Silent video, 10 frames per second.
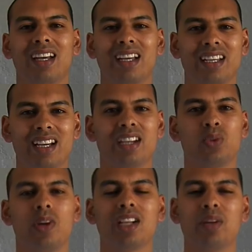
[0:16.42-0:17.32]
Hey guys,
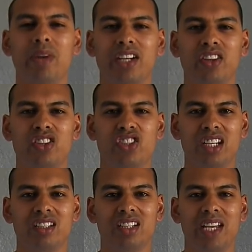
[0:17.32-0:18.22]
welcome back to the
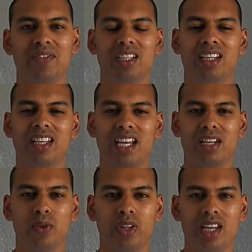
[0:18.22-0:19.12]
channel, Everyday Carry
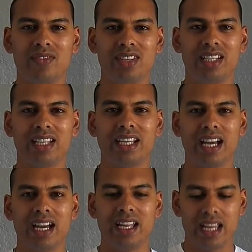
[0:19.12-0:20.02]
for the Everyday
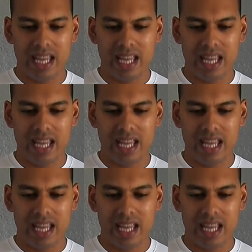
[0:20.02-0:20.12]
Guy.